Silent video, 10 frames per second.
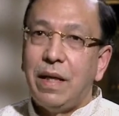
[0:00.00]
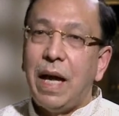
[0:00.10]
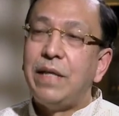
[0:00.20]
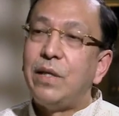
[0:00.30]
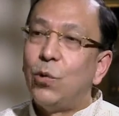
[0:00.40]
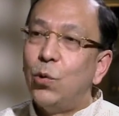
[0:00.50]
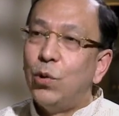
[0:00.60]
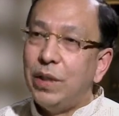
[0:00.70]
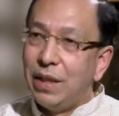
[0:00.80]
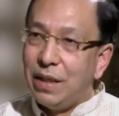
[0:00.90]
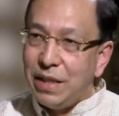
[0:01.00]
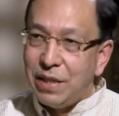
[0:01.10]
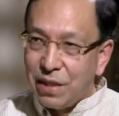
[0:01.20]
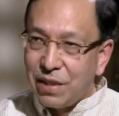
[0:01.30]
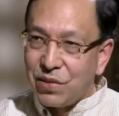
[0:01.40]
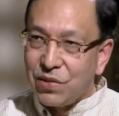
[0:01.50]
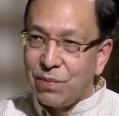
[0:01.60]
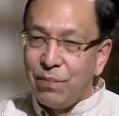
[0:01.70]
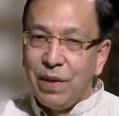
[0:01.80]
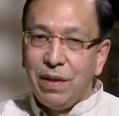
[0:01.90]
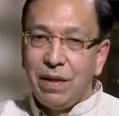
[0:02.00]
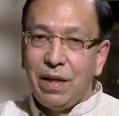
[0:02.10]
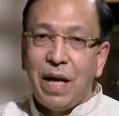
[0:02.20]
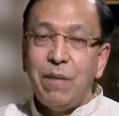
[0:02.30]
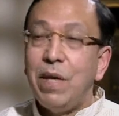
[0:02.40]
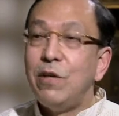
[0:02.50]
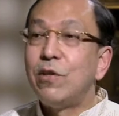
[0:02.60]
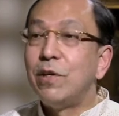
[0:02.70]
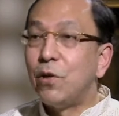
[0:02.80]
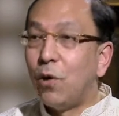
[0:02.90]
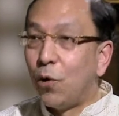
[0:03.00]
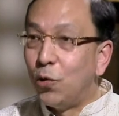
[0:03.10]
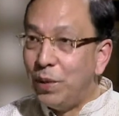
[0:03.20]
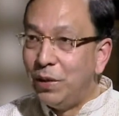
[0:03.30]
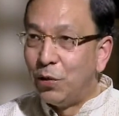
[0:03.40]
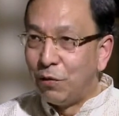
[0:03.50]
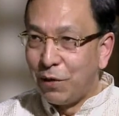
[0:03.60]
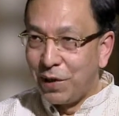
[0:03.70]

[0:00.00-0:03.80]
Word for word: anti-colonial leaders, I mentioned Aurobindo, for